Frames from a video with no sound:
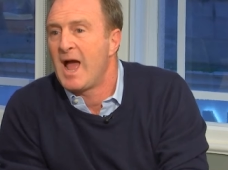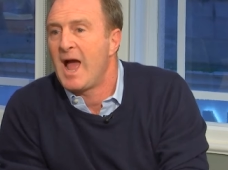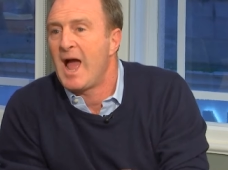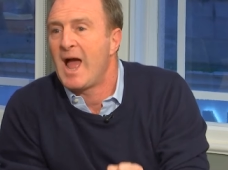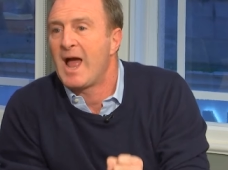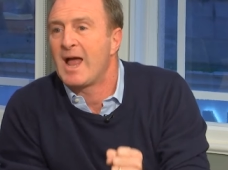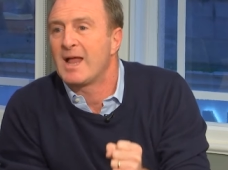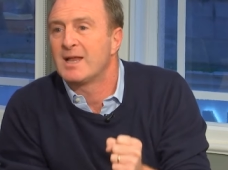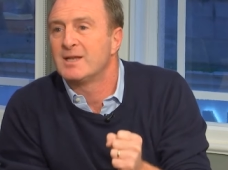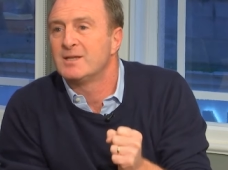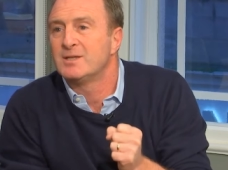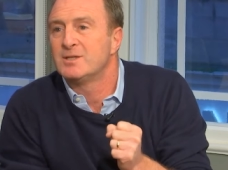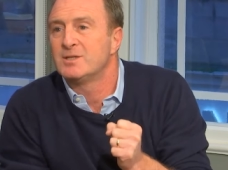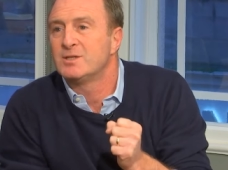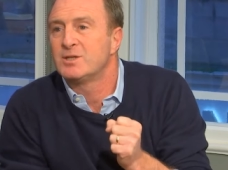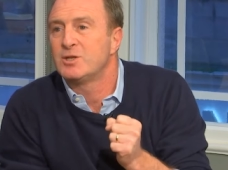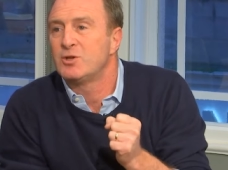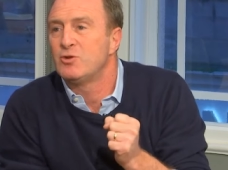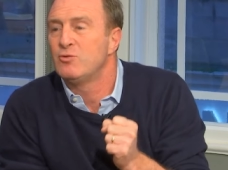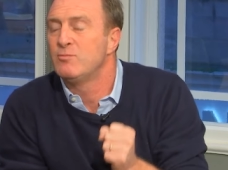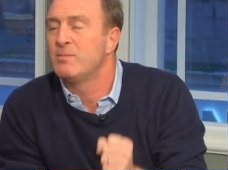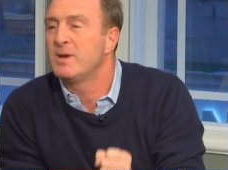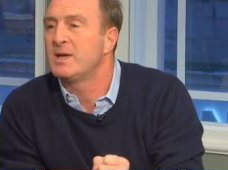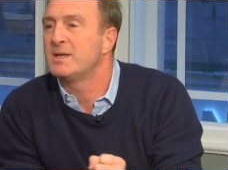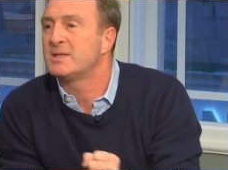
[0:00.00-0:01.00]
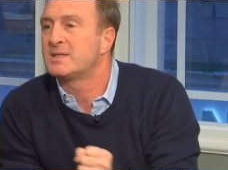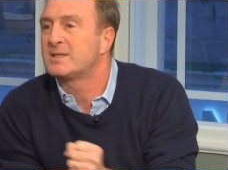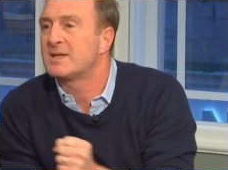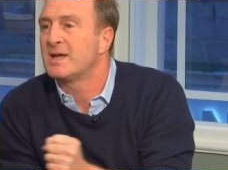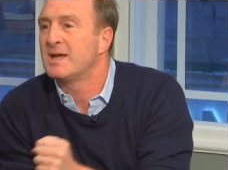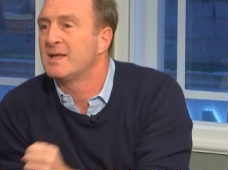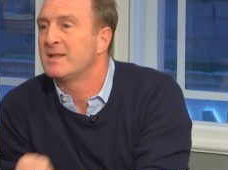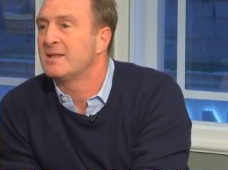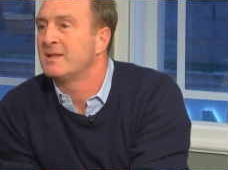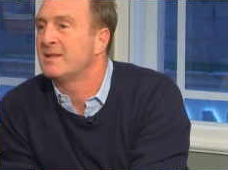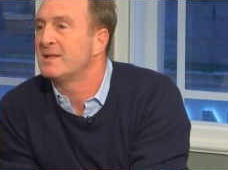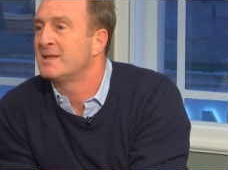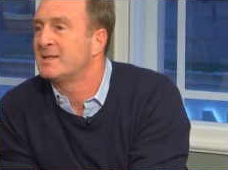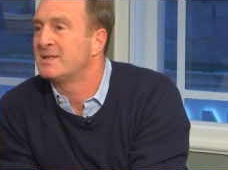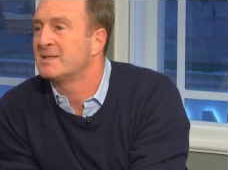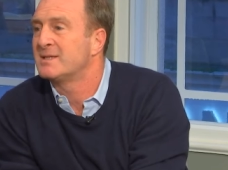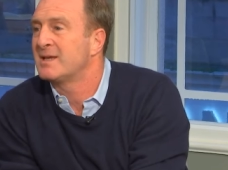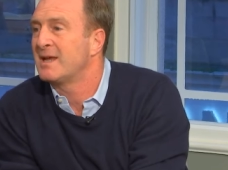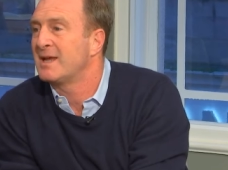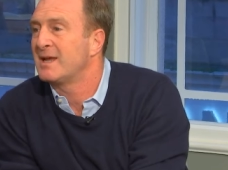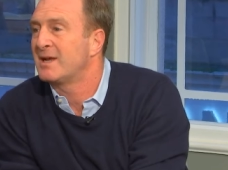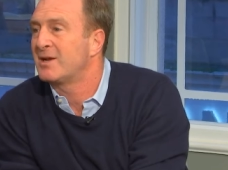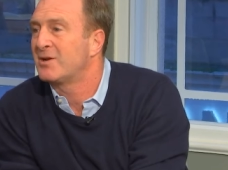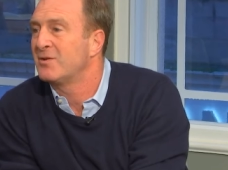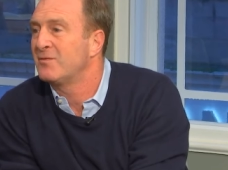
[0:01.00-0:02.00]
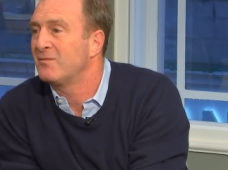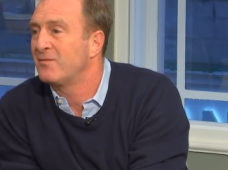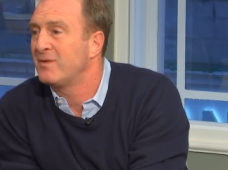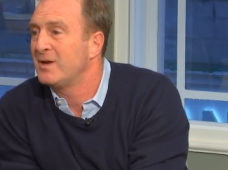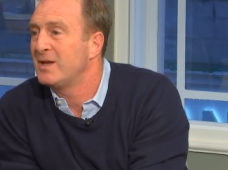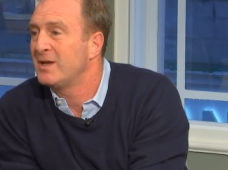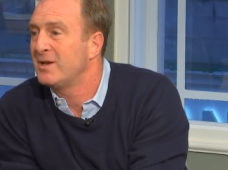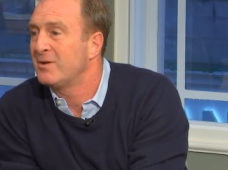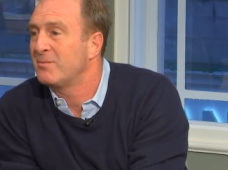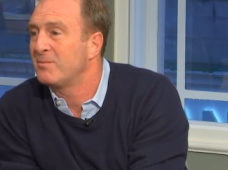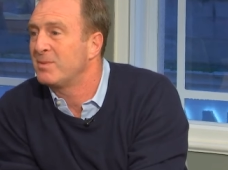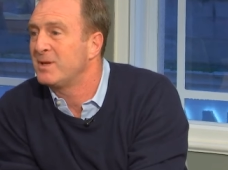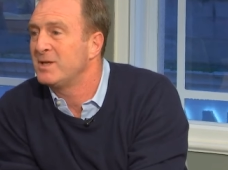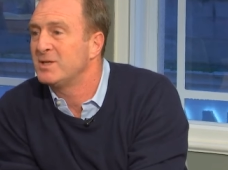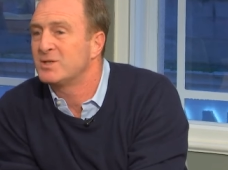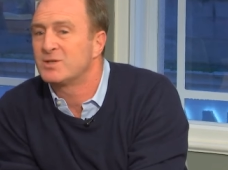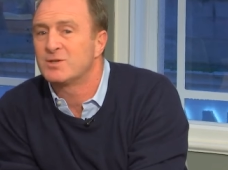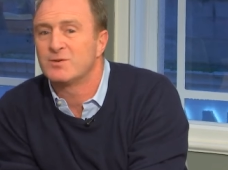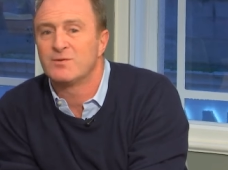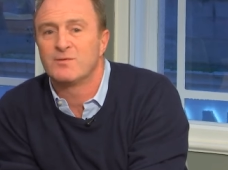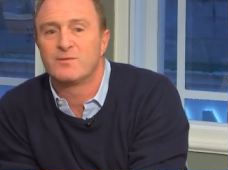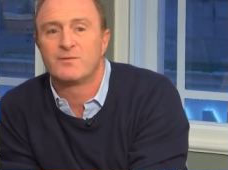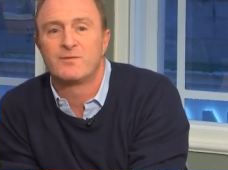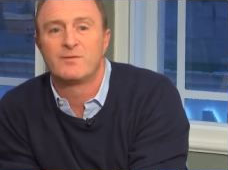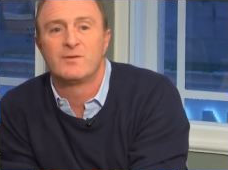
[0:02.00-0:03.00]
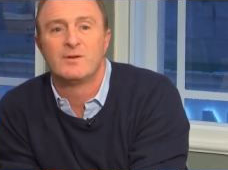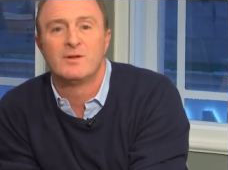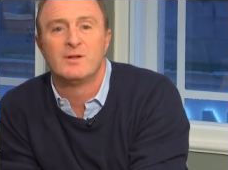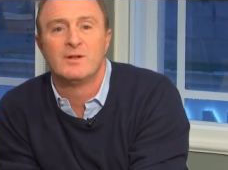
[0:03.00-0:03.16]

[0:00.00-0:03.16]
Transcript: And you may say that this is a convenient piece of